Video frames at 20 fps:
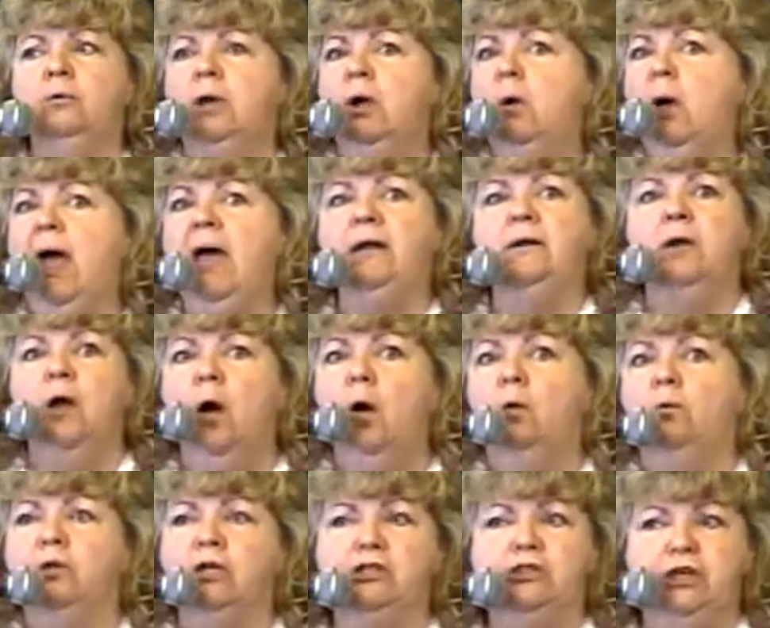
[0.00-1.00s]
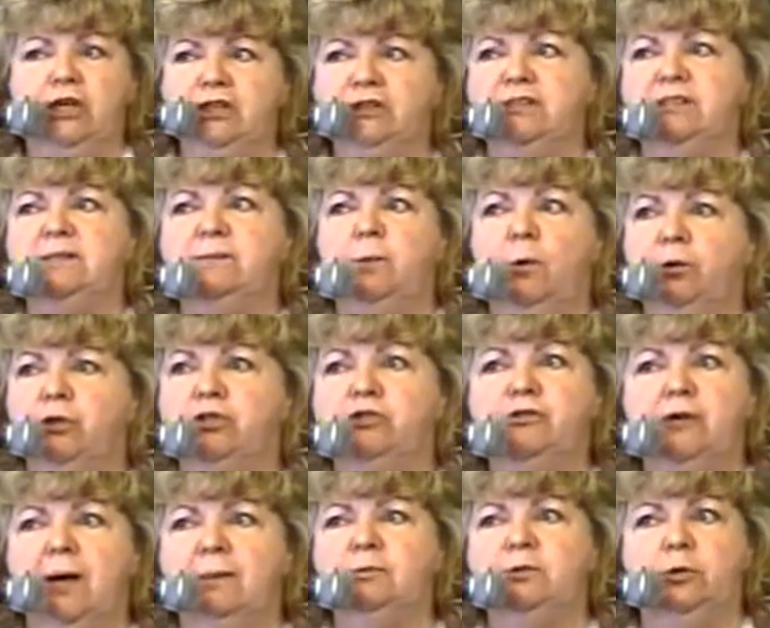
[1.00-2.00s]
no, I know that Jesus bore the
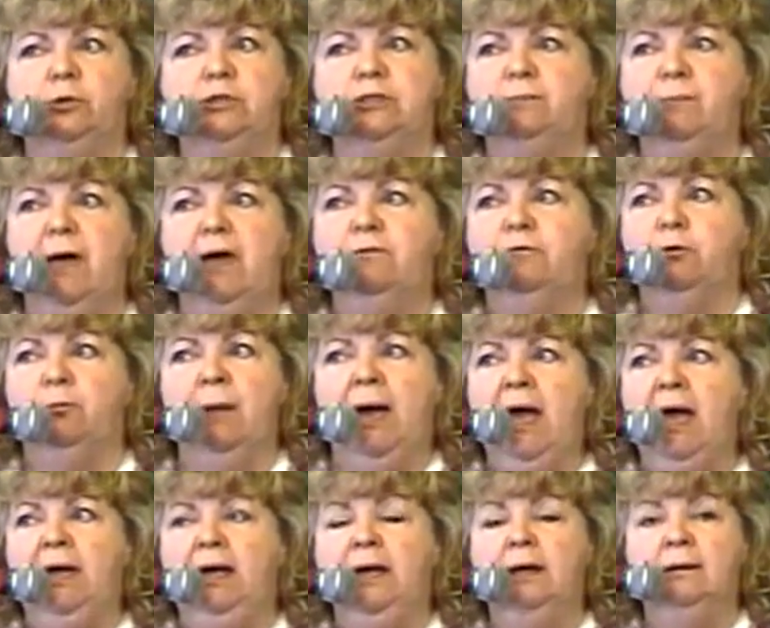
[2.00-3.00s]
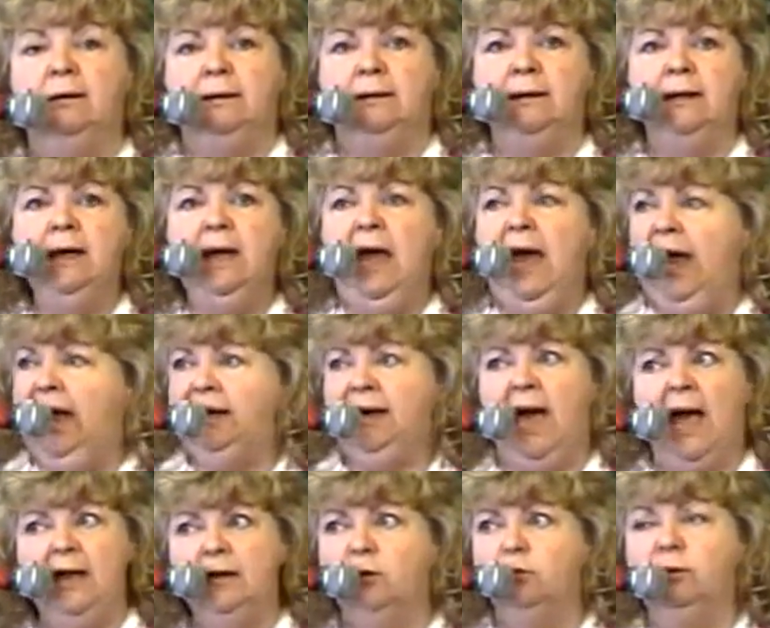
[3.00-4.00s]
stripes on his back for my healing, and
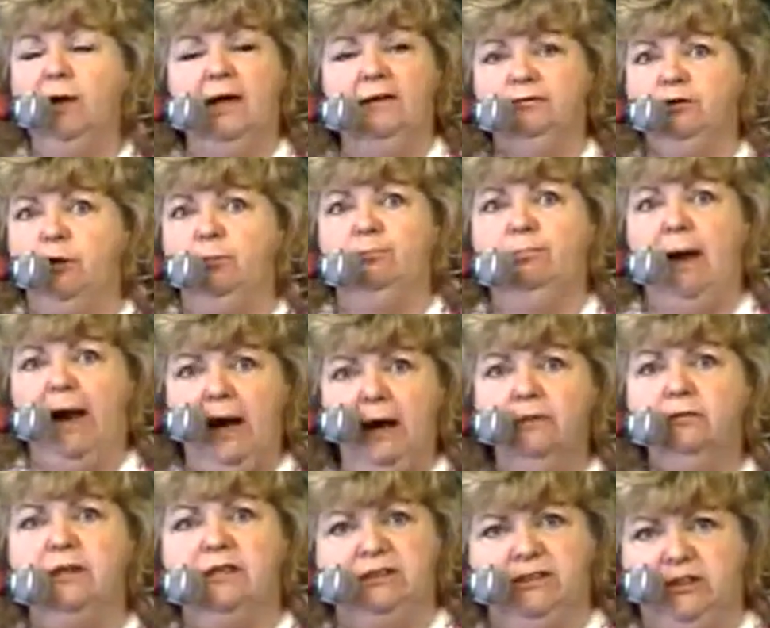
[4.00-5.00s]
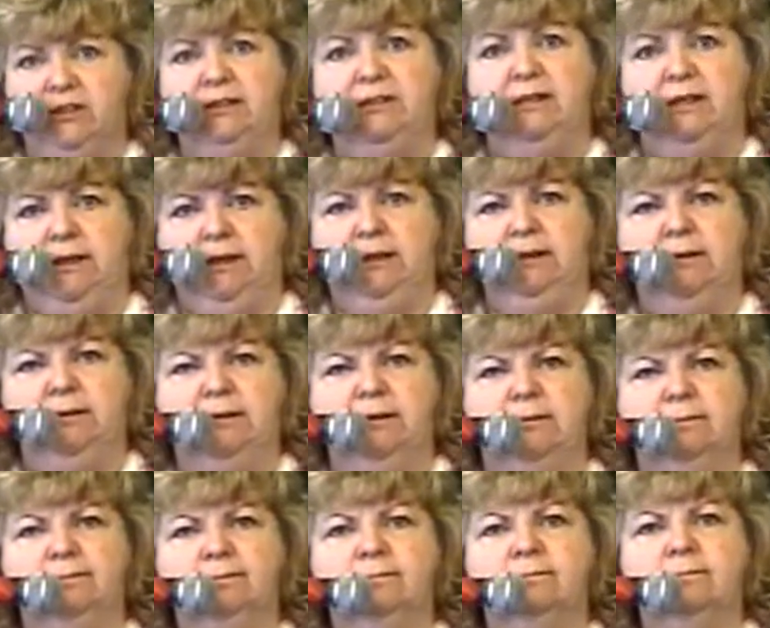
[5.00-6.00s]
I don't have to bear this disease.
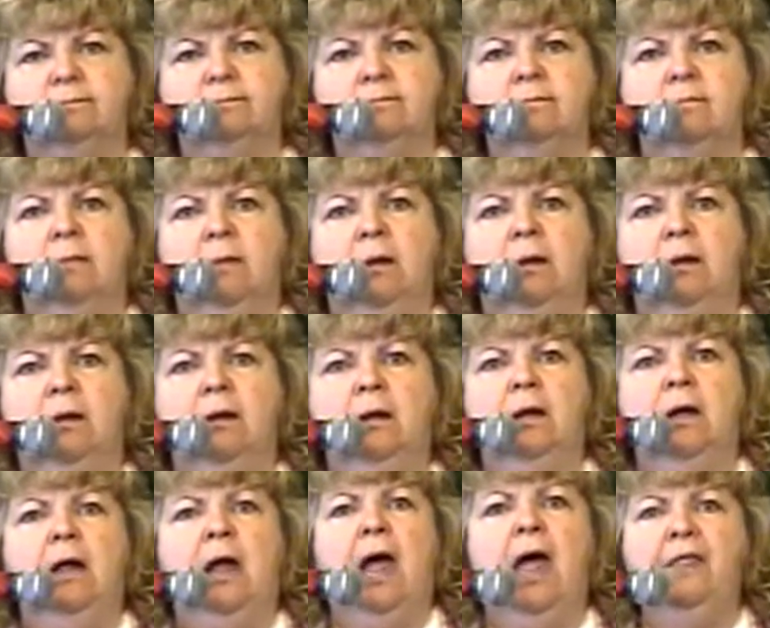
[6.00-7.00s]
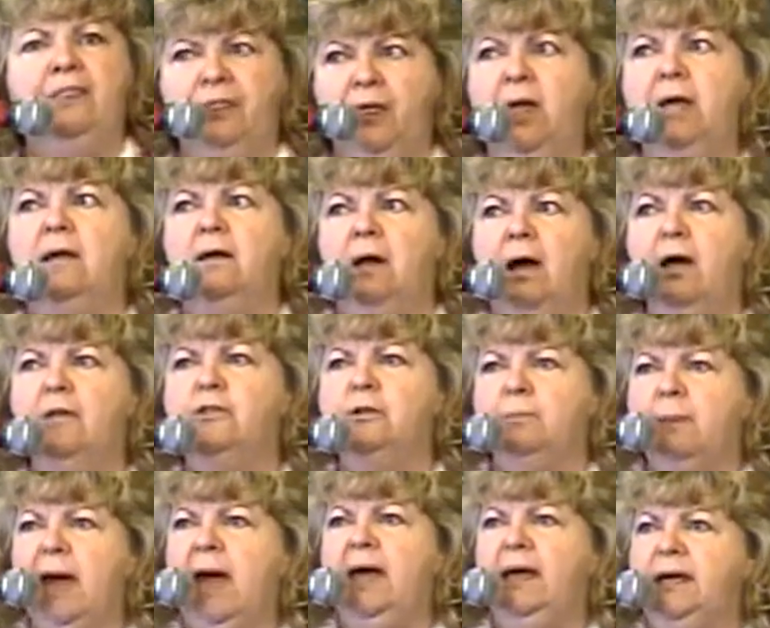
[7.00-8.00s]
I thank God
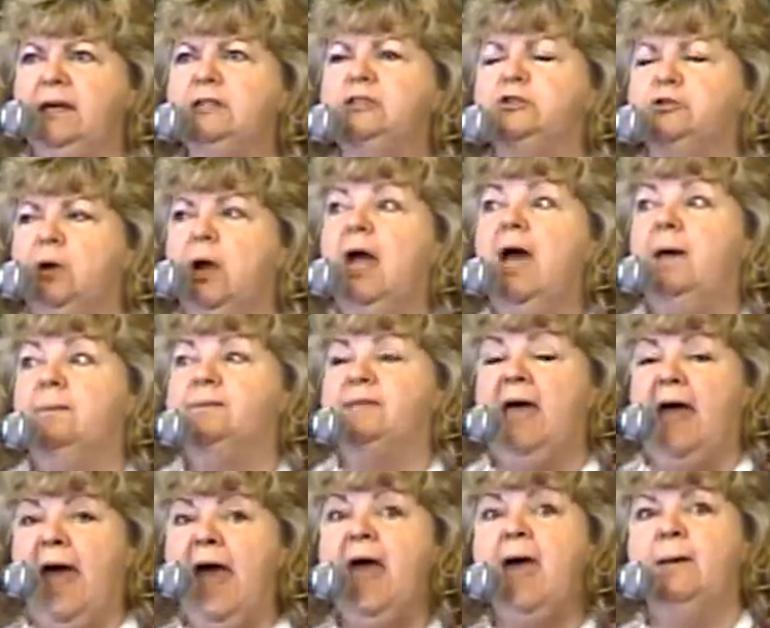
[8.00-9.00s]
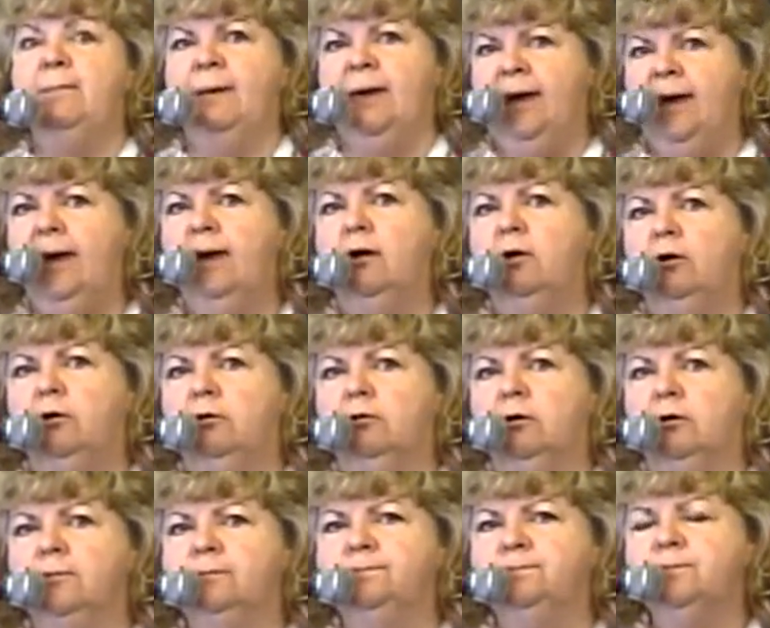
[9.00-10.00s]
that by his stripes I am
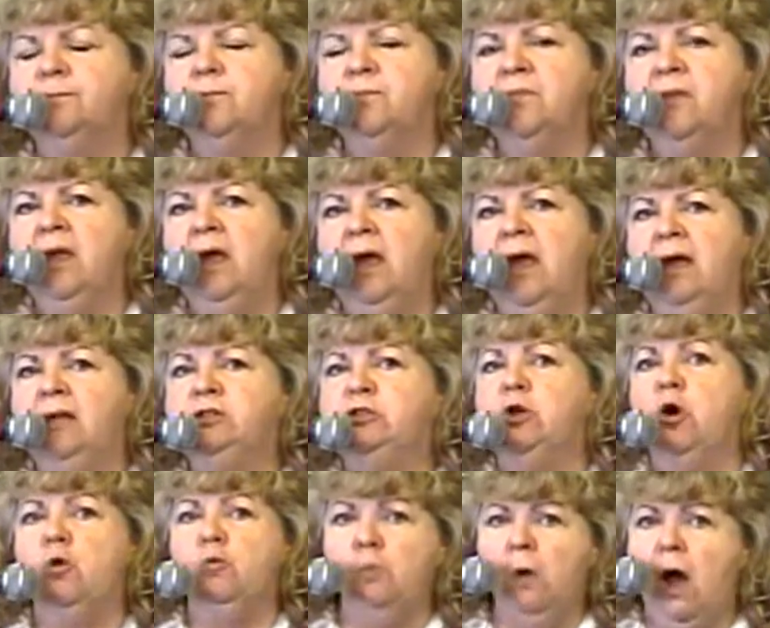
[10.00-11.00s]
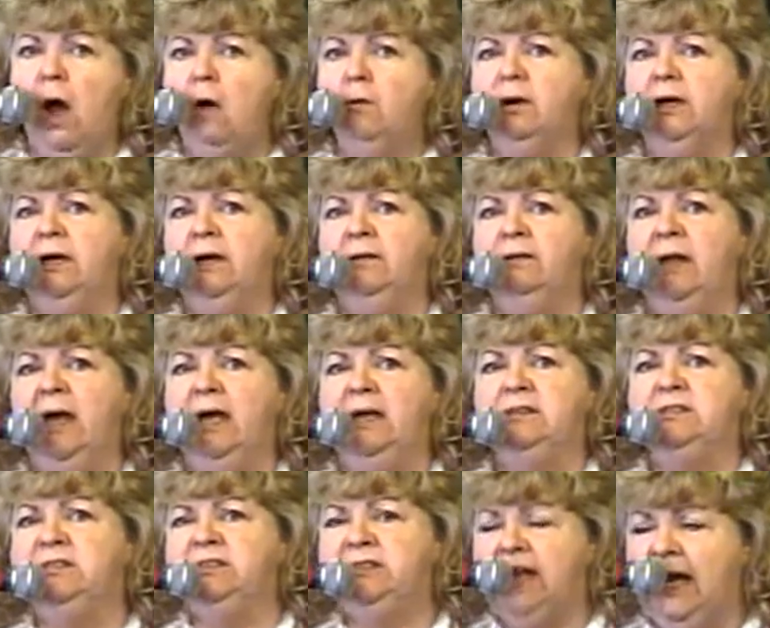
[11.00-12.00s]
healed. And start walking in that
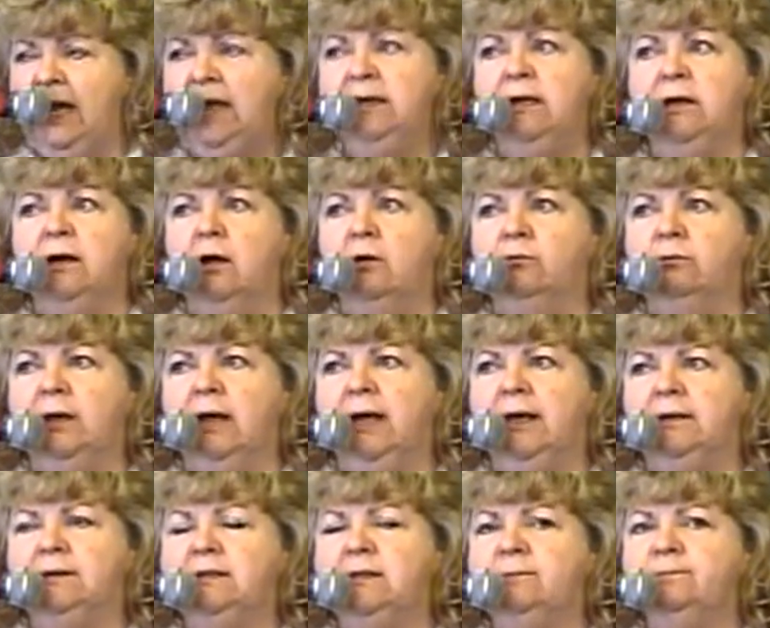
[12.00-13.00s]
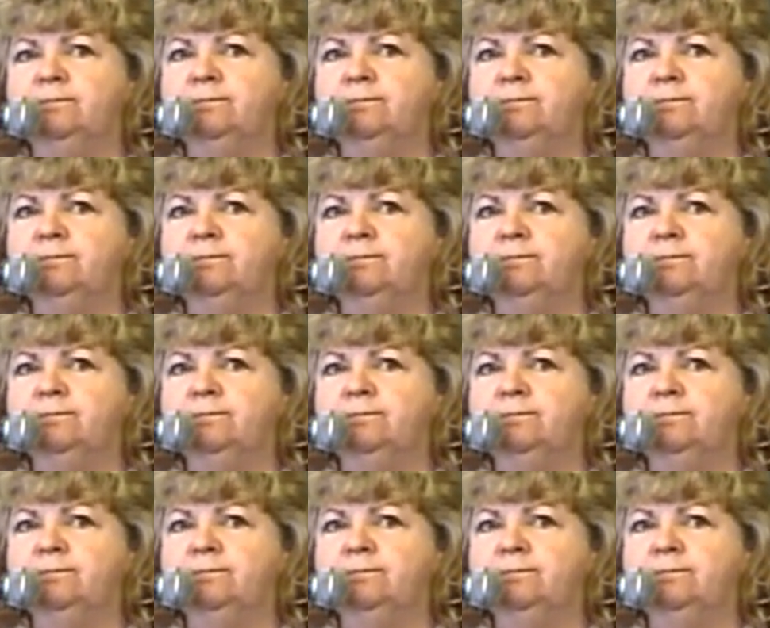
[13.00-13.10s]
and standing on that